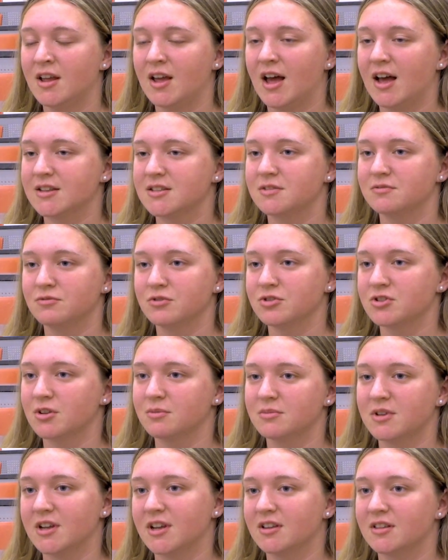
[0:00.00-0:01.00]
ask them for
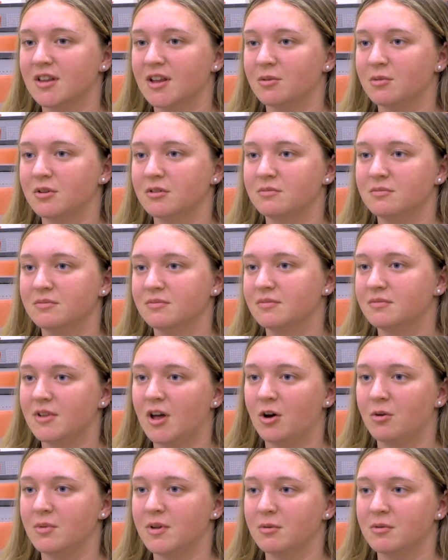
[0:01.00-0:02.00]
something, and they would
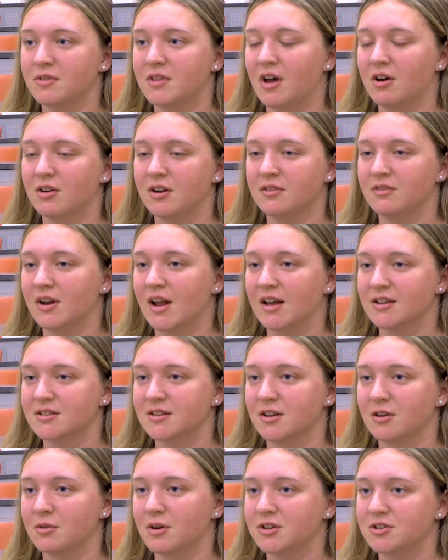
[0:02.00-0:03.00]
help me without even
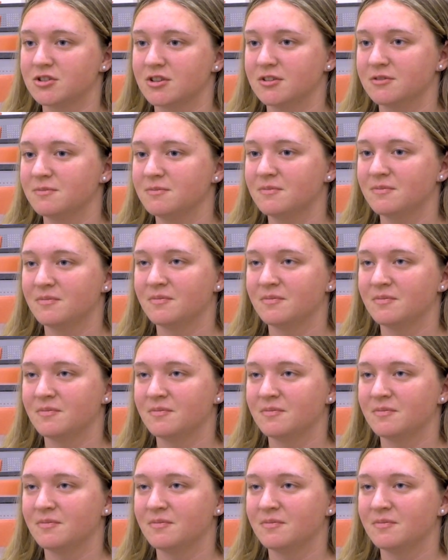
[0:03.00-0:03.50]
asking a question.